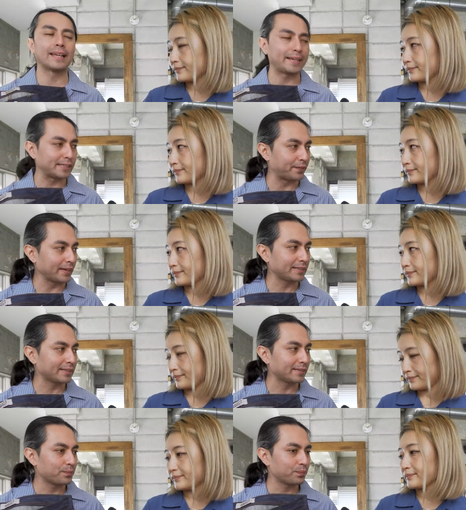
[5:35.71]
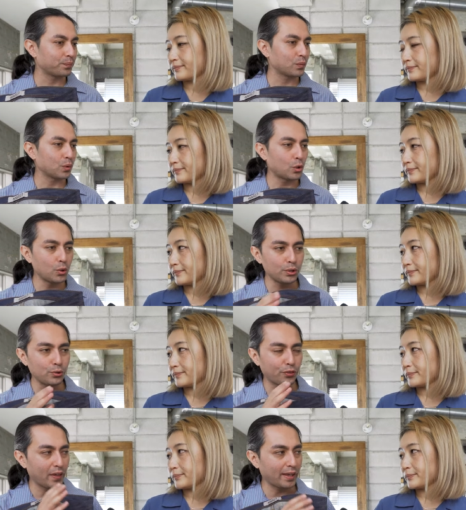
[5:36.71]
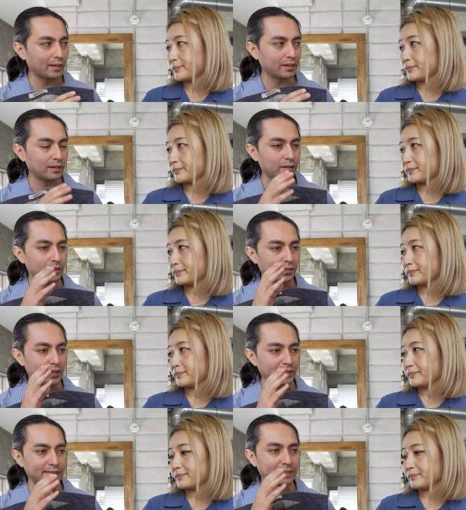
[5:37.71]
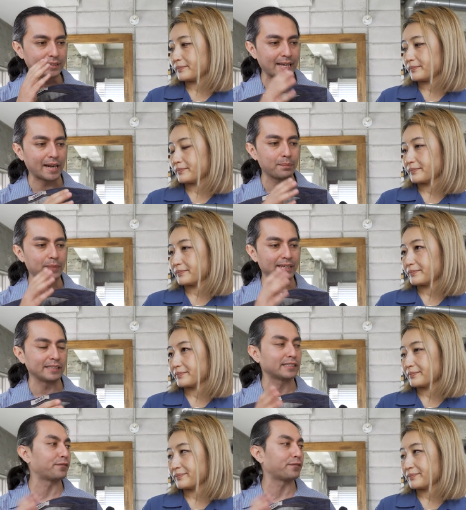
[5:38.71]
Speaker 1: ladies' fits. Who do you think this denim is